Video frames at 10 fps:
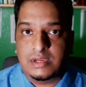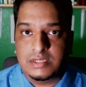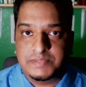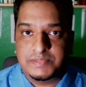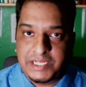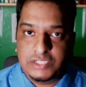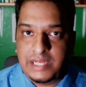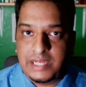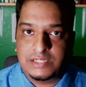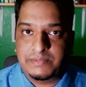speak to a
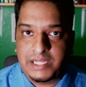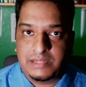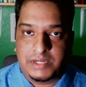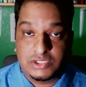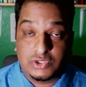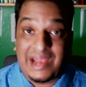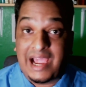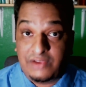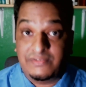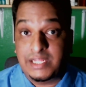naturopath about this or an
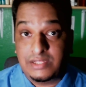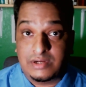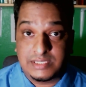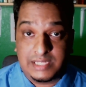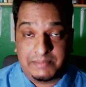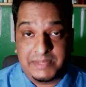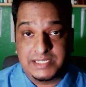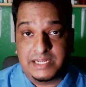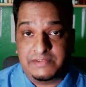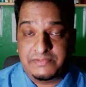Ayurvedic doctor like
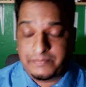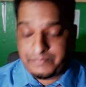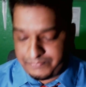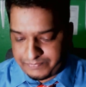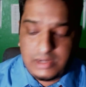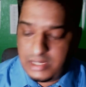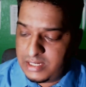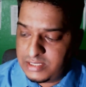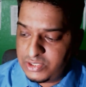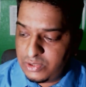myself.
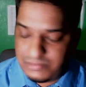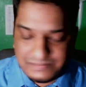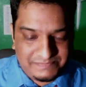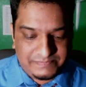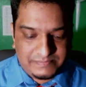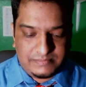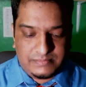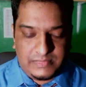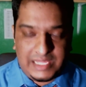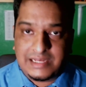So
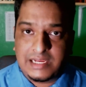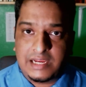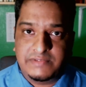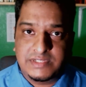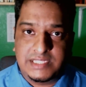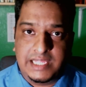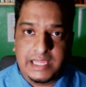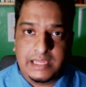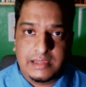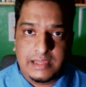that covers
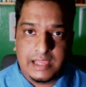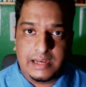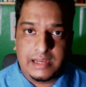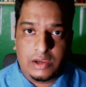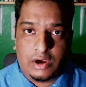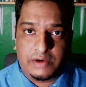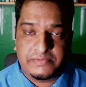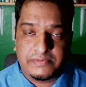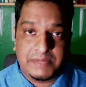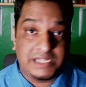the area
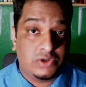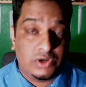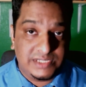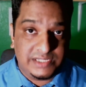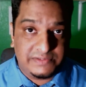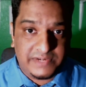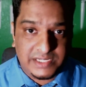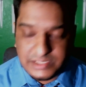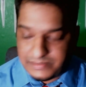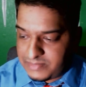of mitochondrial
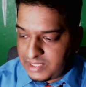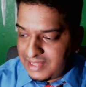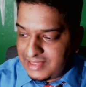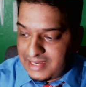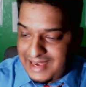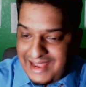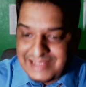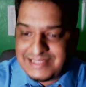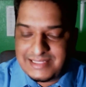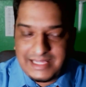function. The
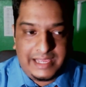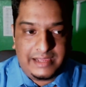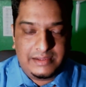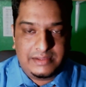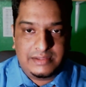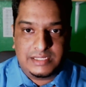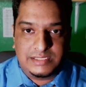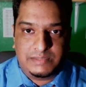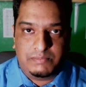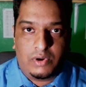next thing that
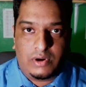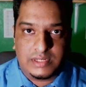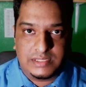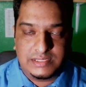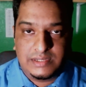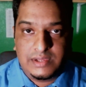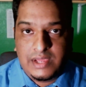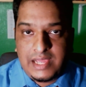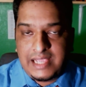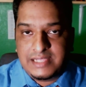is important
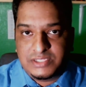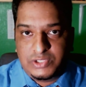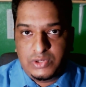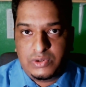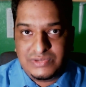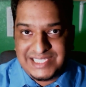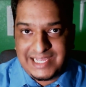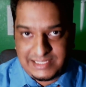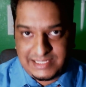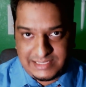is
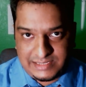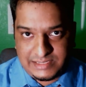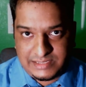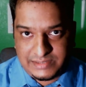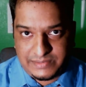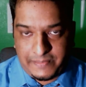neurogenesis.